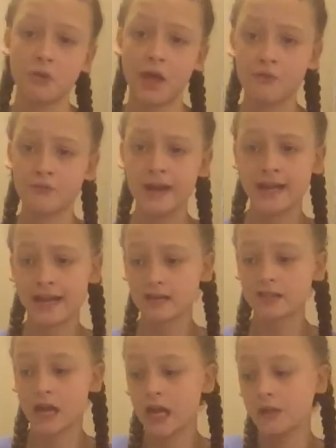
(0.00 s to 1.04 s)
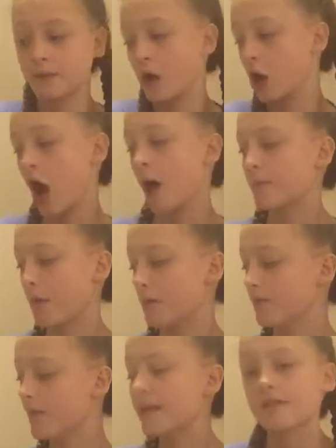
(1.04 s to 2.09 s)
They're really excited about
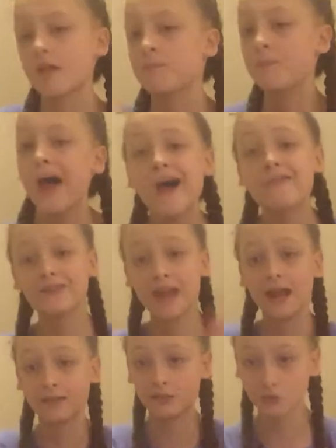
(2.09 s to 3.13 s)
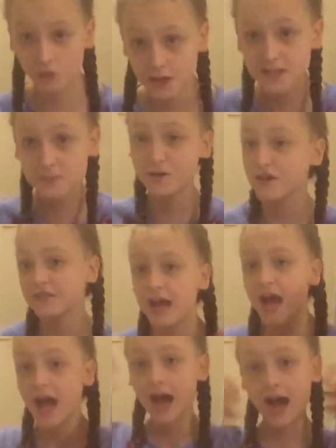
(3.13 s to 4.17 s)
upcoming events like birthdays and Christmas,
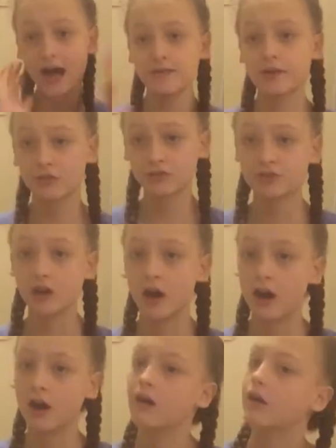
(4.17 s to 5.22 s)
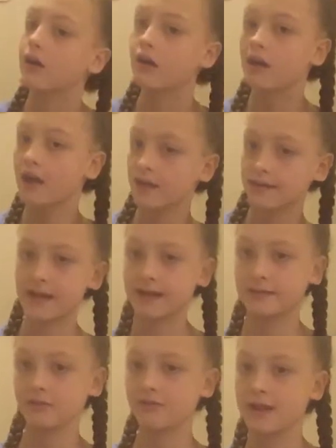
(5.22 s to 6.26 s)
and they'll start
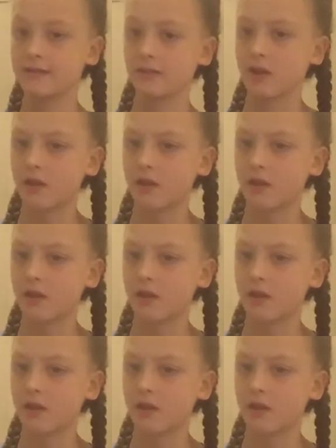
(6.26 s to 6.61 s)
getting ready